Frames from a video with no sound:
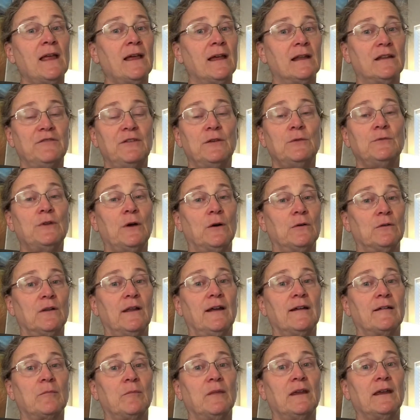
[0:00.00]
And if you don't
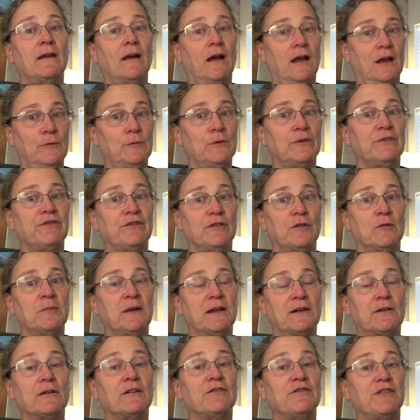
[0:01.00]
like me, I would feel
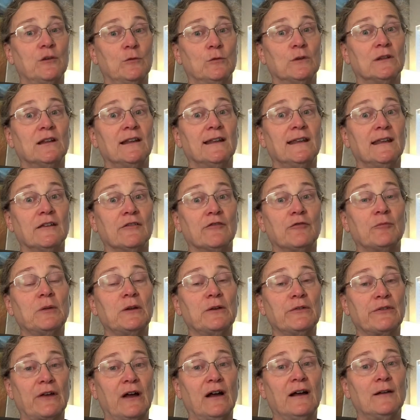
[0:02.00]
better if you would leave
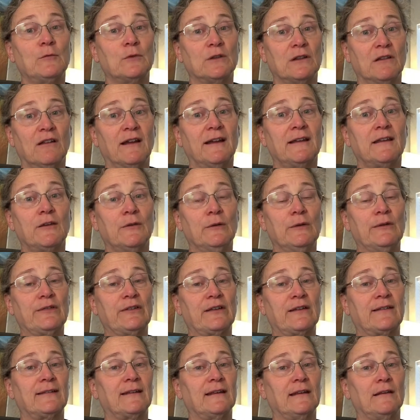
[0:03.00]
because I would like you to
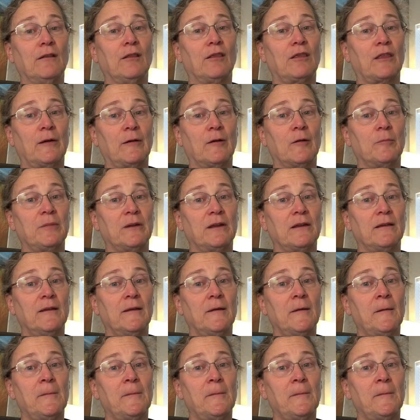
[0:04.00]
succeed in therapy.